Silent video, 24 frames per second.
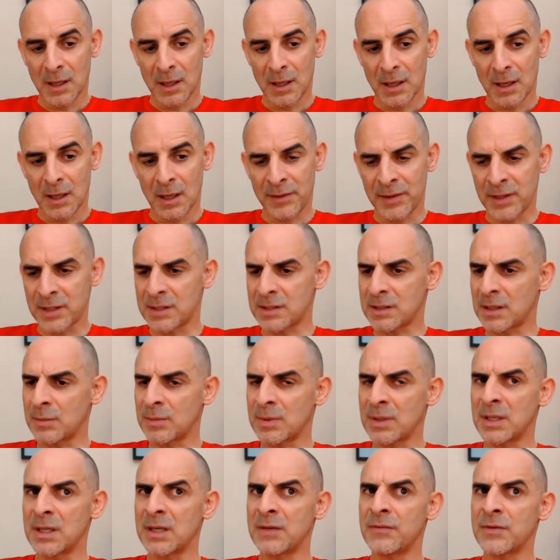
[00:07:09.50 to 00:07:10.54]
And this, I
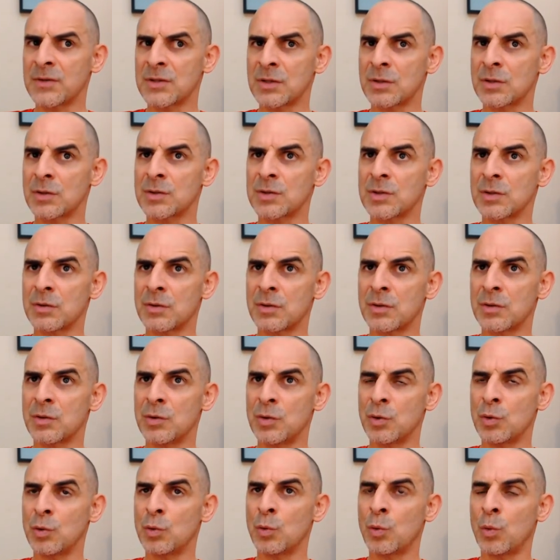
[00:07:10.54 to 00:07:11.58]
believe, is also the
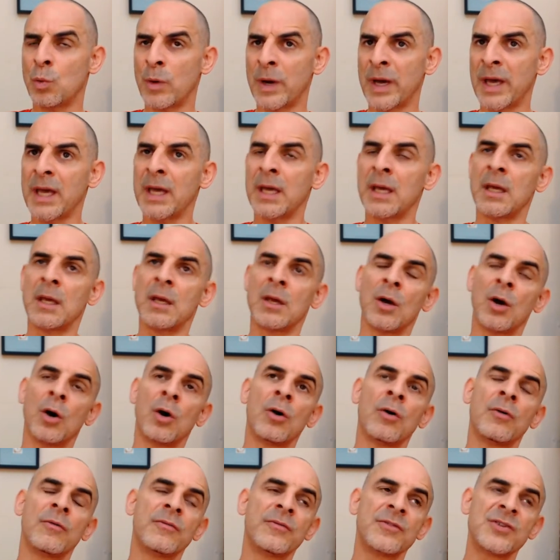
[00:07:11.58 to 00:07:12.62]
new way
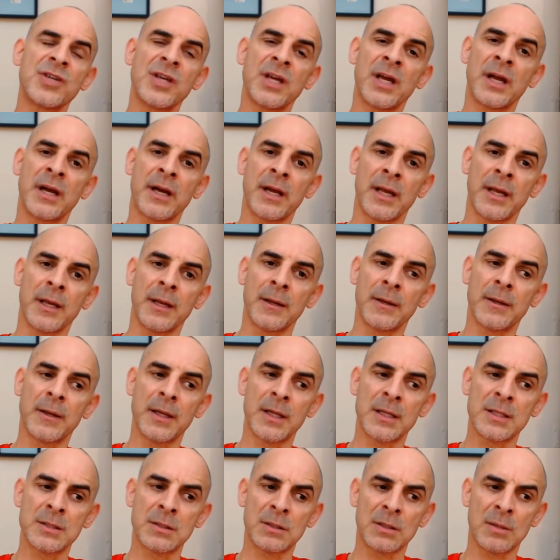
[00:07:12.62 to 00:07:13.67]
of sharing.
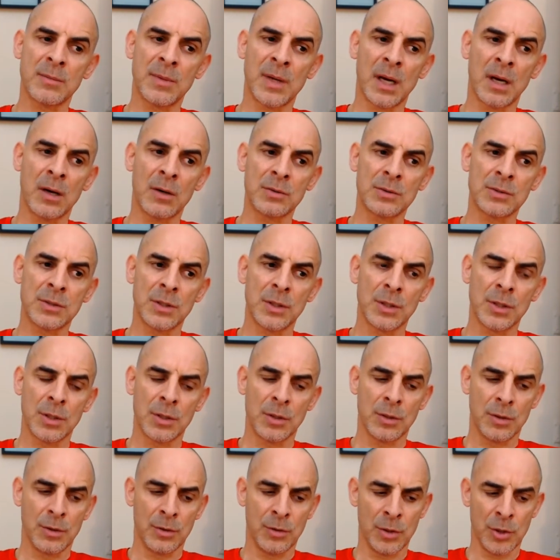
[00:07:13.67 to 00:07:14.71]
It's not about
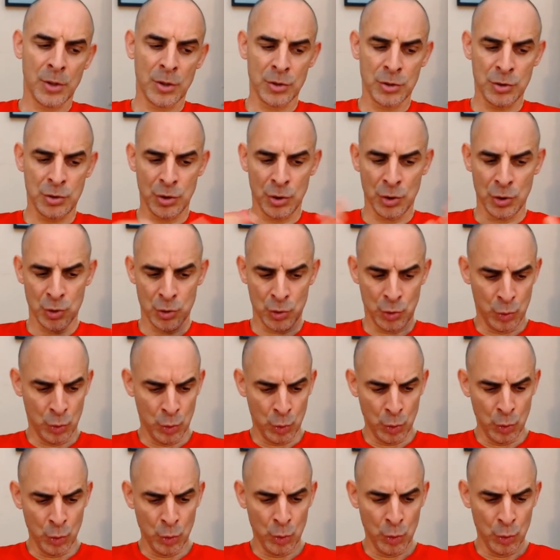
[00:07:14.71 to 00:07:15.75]
there's this
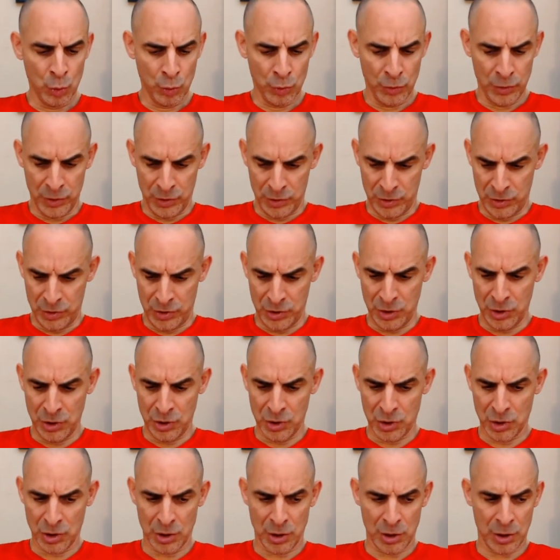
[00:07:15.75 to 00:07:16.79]
guru, this
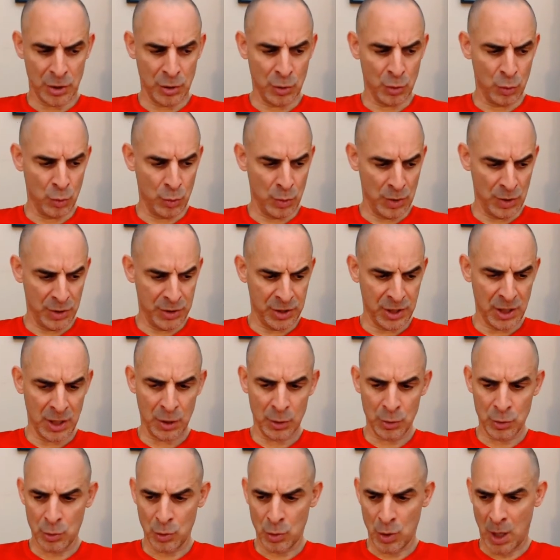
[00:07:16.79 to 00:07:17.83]
teacher who will
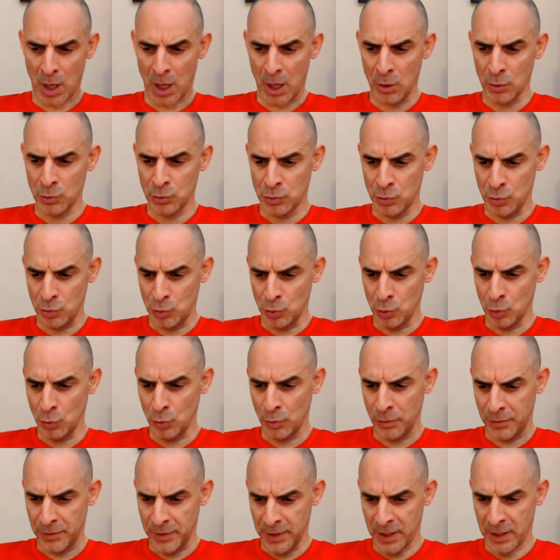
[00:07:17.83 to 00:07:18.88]
tell you how to do
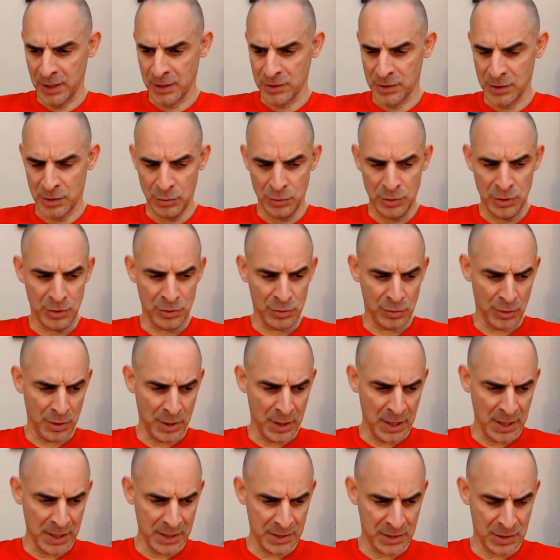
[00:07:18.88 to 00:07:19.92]
things and you need
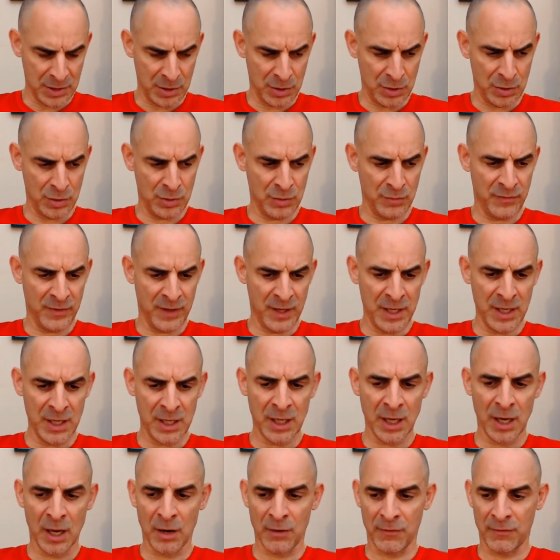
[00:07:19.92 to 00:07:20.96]
to listen very
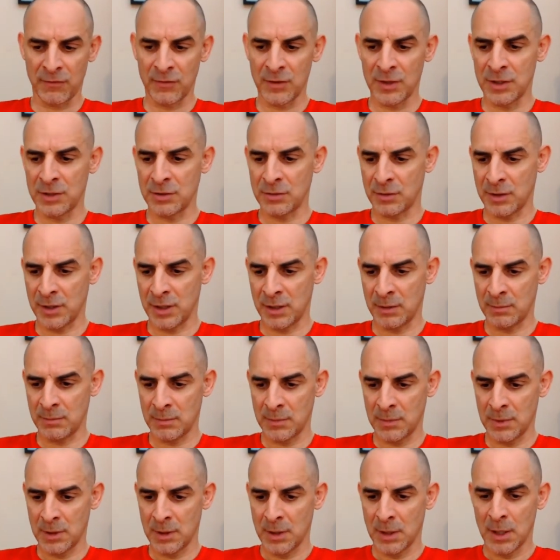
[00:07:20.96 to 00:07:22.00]
carefully to him
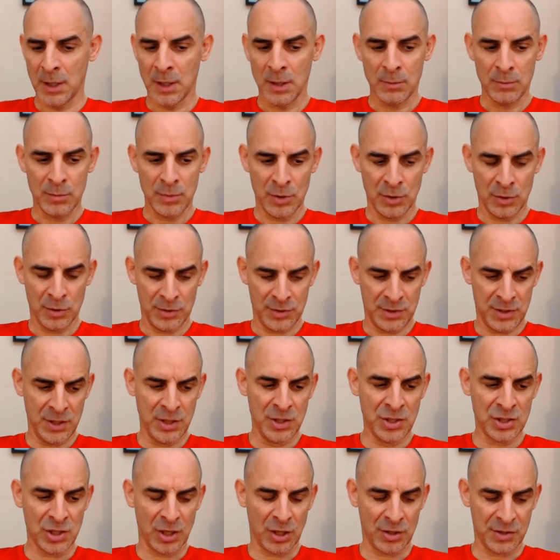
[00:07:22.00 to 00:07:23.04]
because he
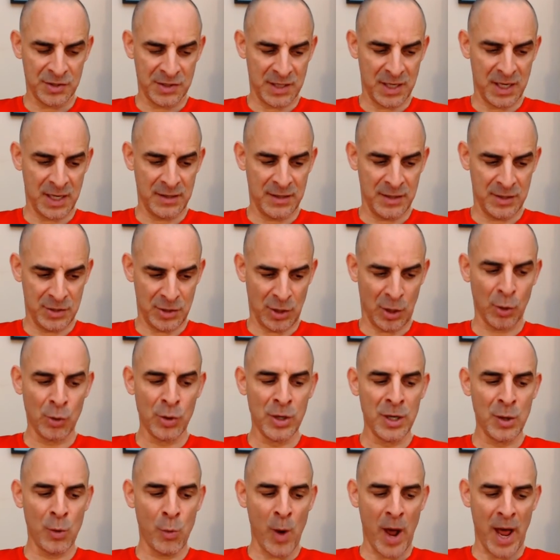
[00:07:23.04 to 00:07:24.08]
shall say this
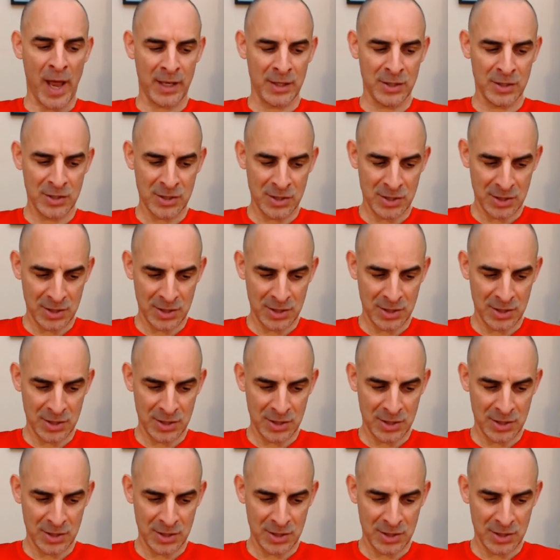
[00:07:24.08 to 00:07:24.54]
only once.